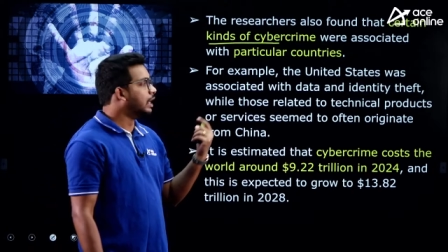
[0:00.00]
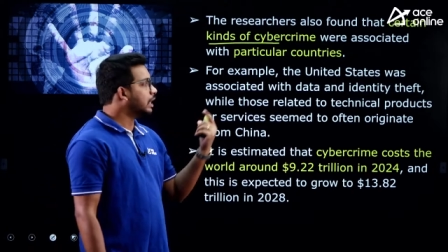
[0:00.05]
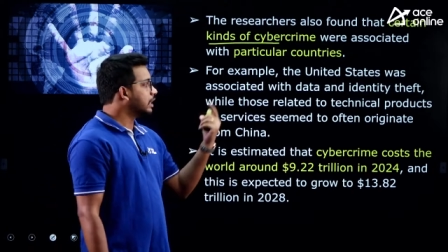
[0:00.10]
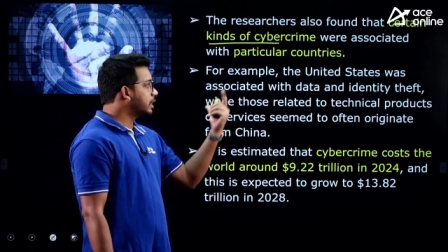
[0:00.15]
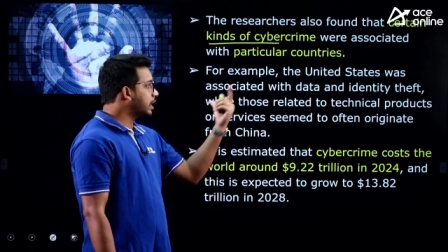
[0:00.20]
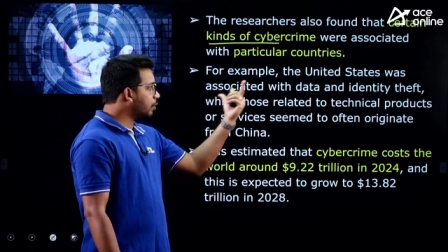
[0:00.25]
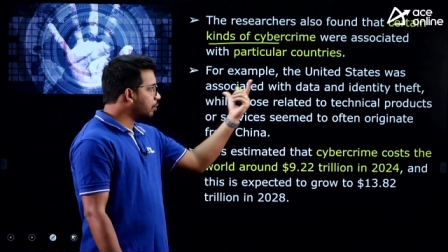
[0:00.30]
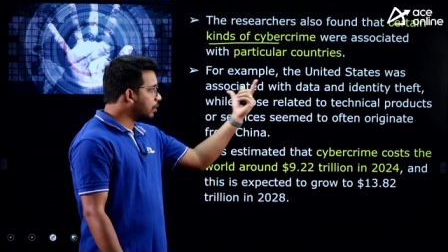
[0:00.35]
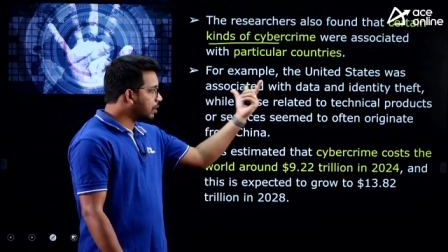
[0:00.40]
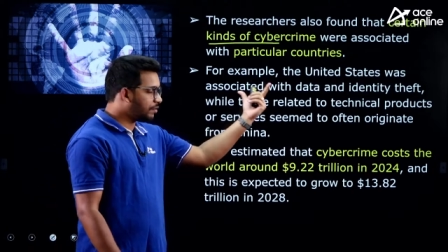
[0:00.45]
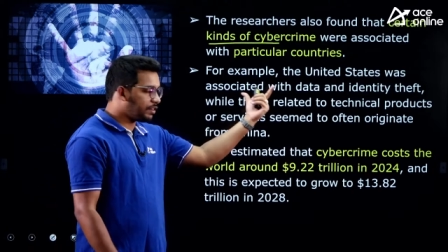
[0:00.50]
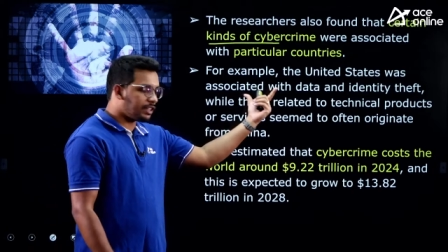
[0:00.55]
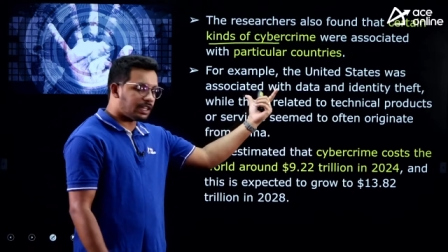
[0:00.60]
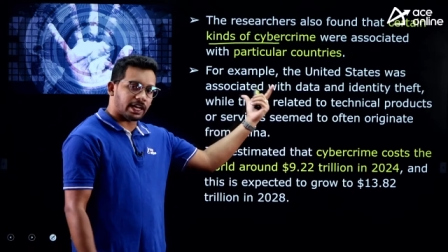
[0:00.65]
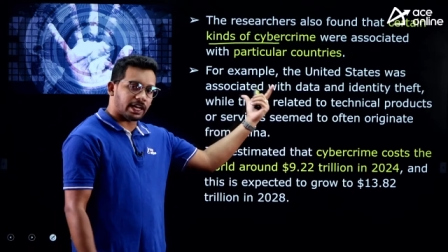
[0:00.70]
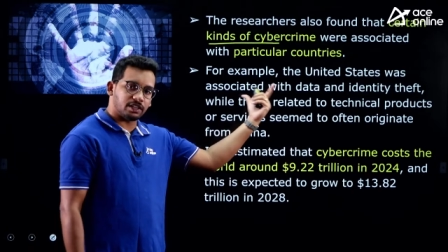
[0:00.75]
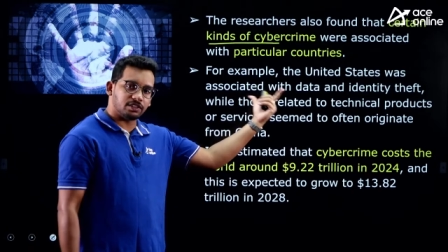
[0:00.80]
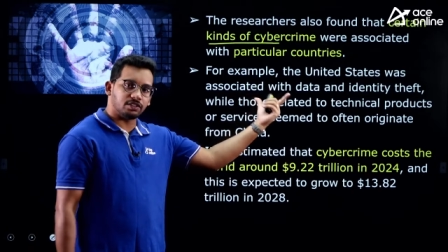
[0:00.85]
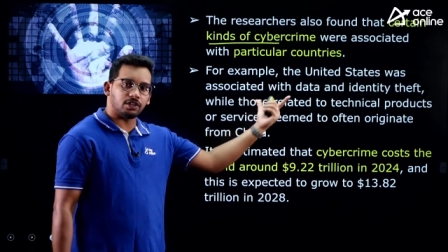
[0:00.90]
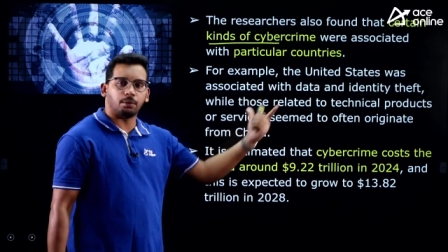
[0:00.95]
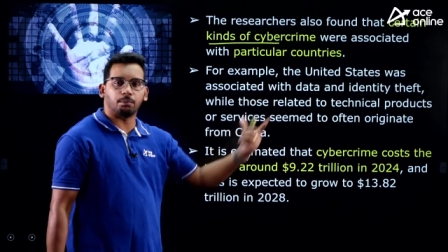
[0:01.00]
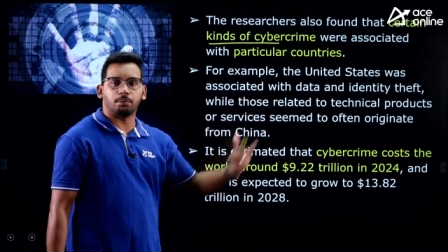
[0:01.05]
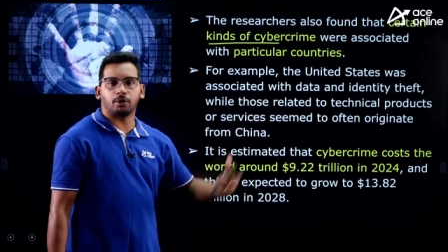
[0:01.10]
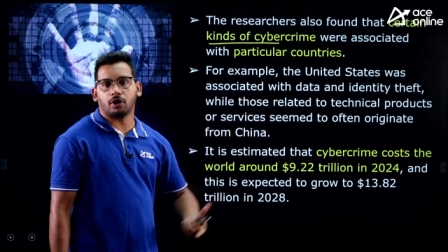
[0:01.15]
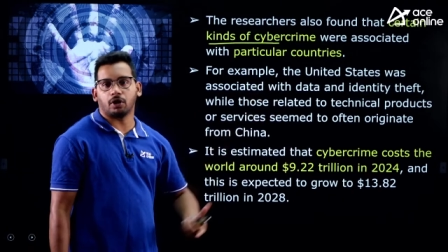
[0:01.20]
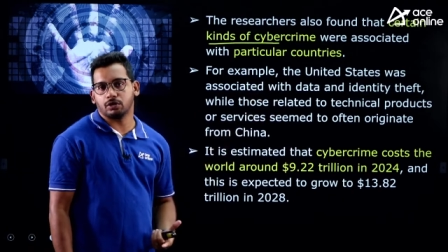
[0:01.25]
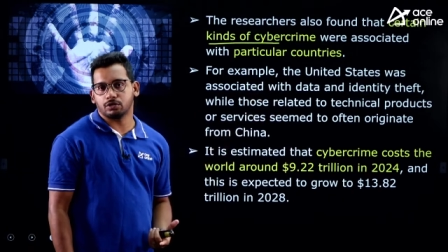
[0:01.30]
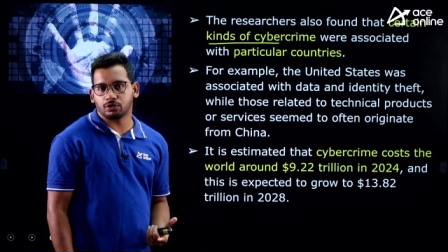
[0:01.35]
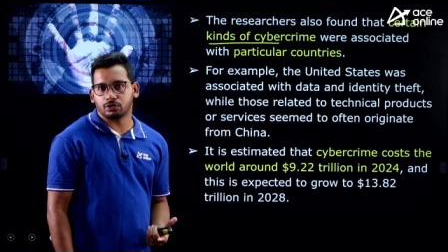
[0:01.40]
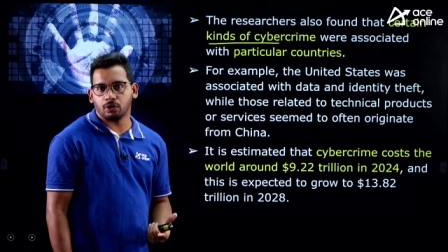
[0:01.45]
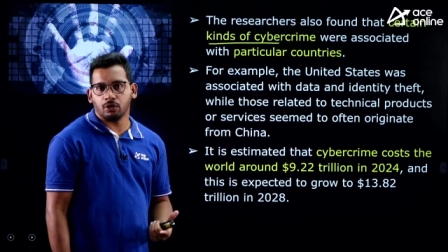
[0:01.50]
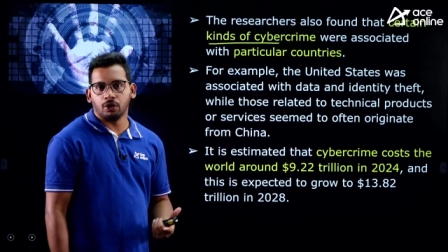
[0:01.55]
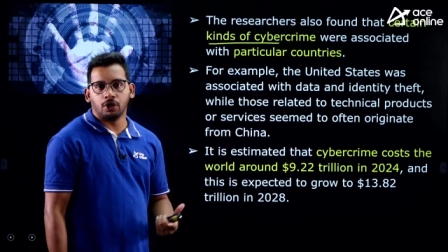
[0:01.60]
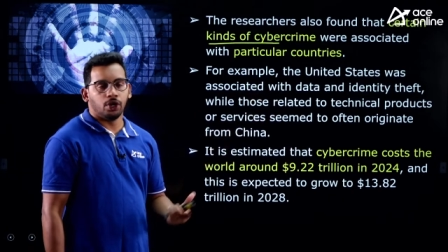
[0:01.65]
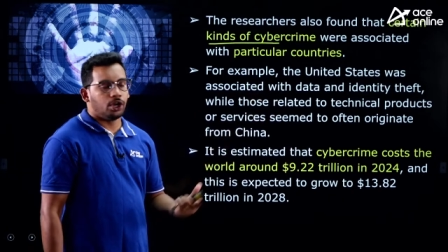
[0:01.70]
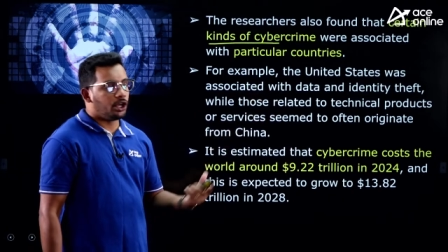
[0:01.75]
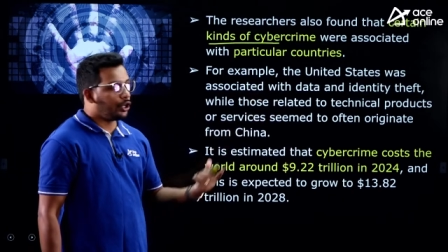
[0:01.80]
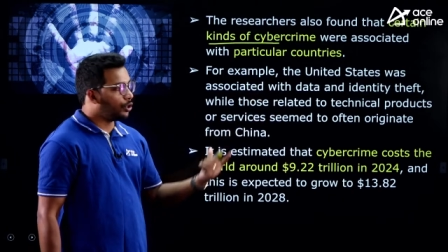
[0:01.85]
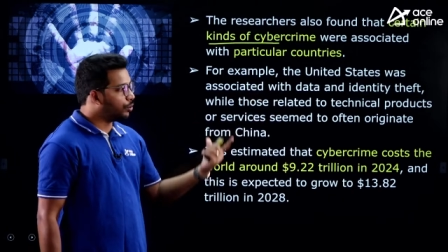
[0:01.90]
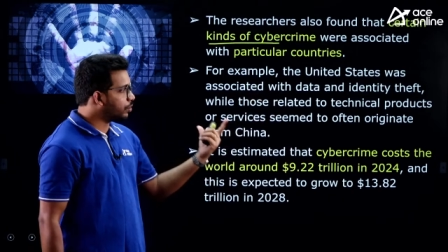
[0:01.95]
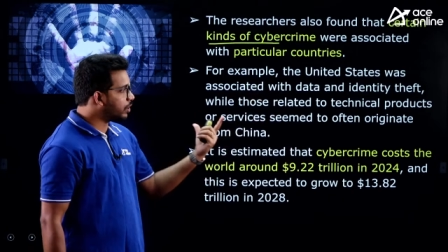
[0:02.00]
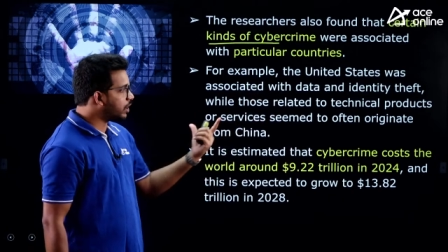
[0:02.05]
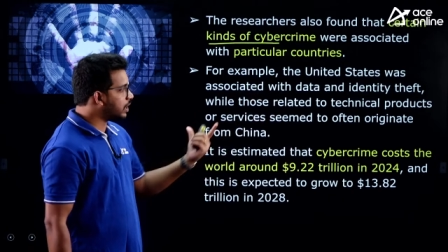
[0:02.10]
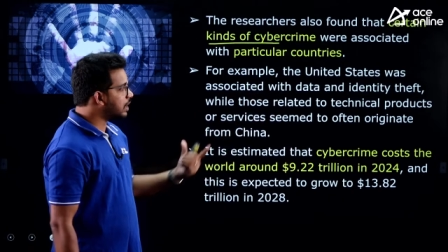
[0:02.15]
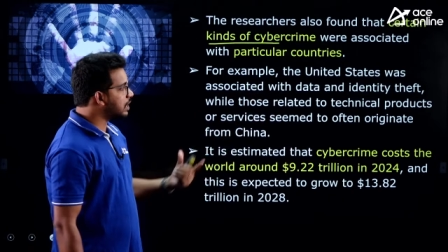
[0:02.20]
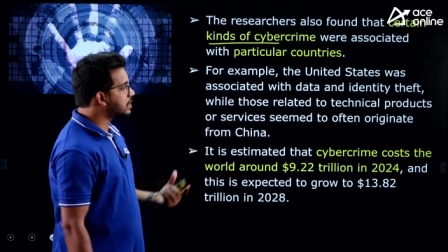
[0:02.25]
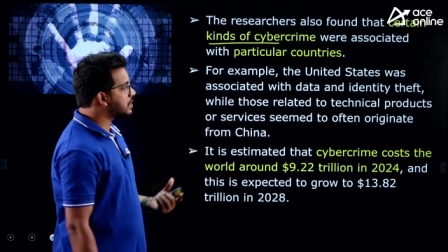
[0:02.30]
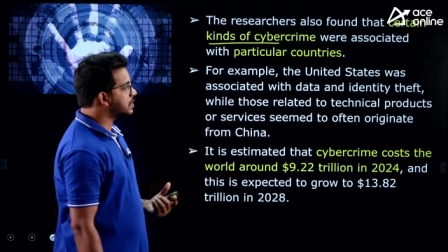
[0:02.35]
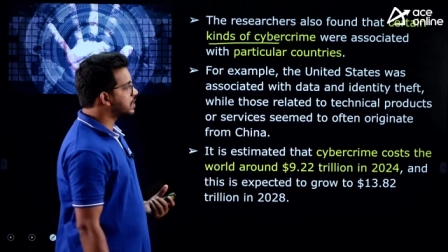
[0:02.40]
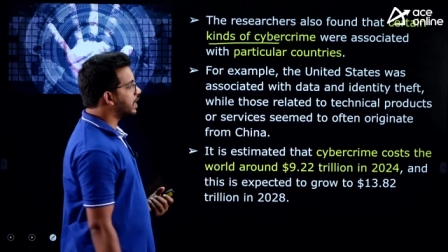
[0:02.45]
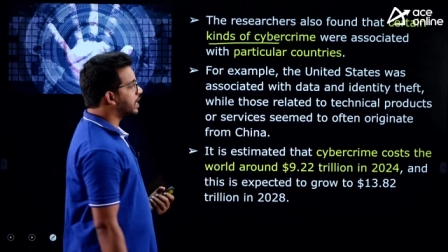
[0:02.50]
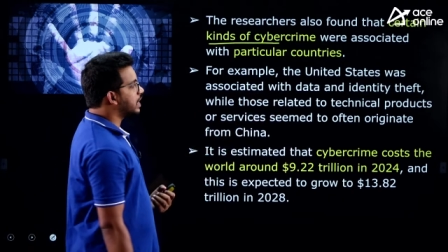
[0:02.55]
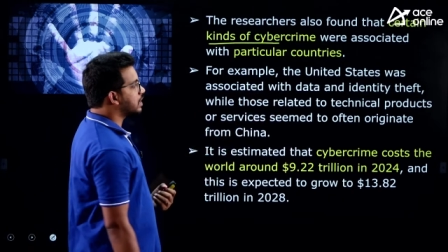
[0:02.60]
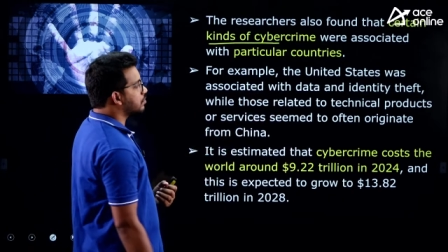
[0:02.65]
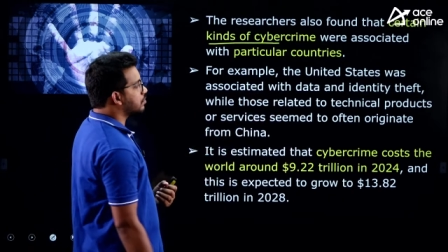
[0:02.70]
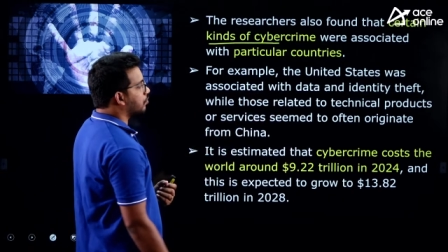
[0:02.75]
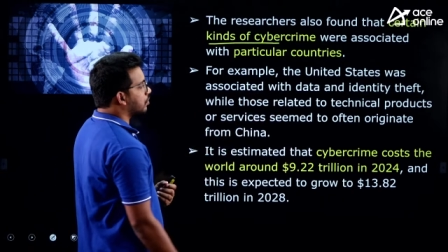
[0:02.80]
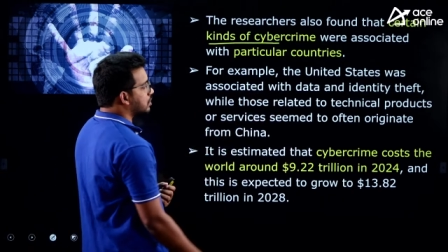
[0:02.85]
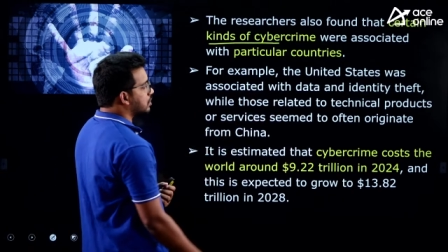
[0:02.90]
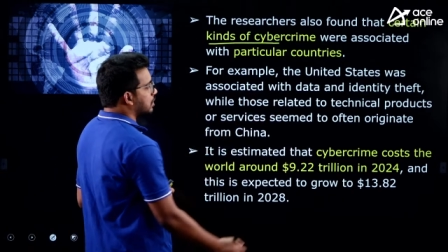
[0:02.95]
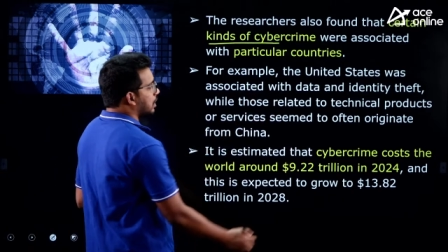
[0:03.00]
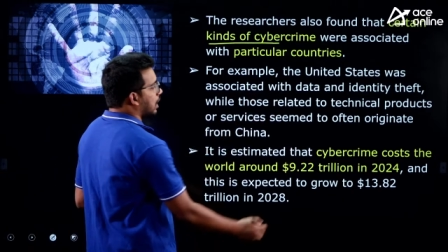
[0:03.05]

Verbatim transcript: They have given the example also. United States was